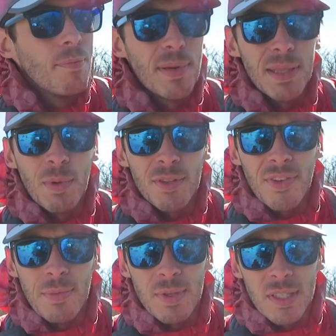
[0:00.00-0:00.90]
But the most
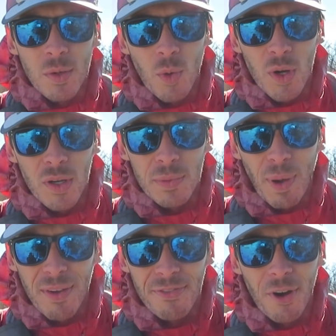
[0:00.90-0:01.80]
famous in the world
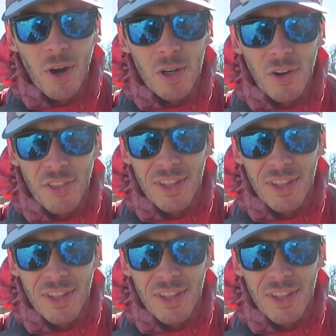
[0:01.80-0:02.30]
by far are